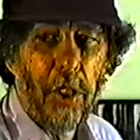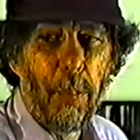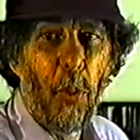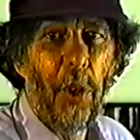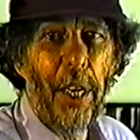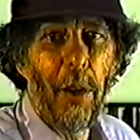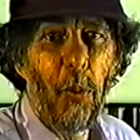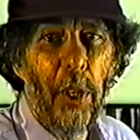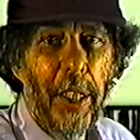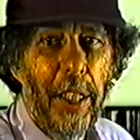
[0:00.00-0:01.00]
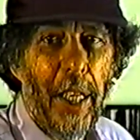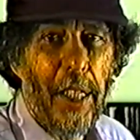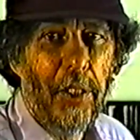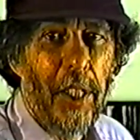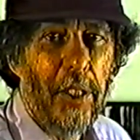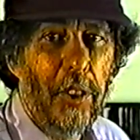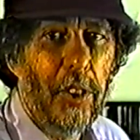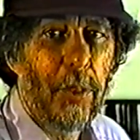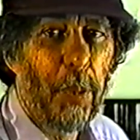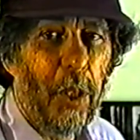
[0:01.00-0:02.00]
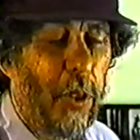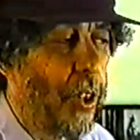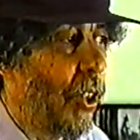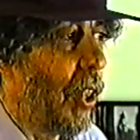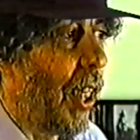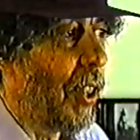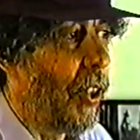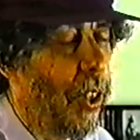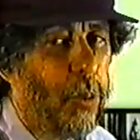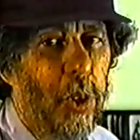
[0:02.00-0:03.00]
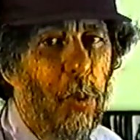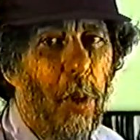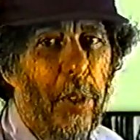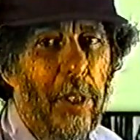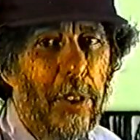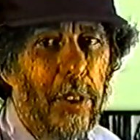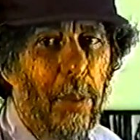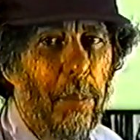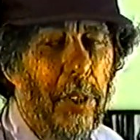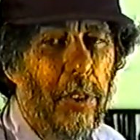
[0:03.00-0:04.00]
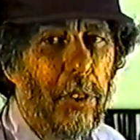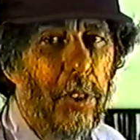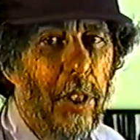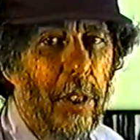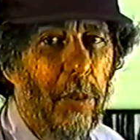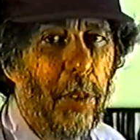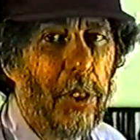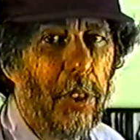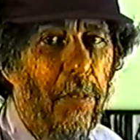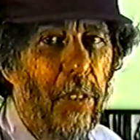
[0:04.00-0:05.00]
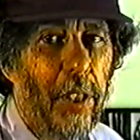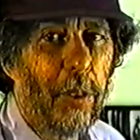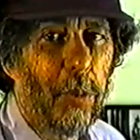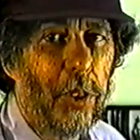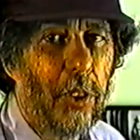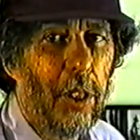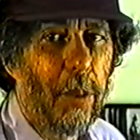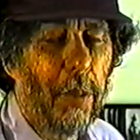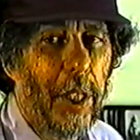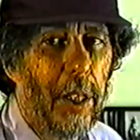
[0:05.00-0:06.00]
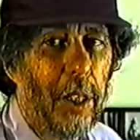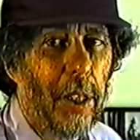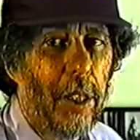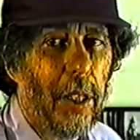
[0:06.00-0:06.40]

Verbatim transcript: She bought out Working Assets because she, as she was quoted in some business journal I read, she felt she could make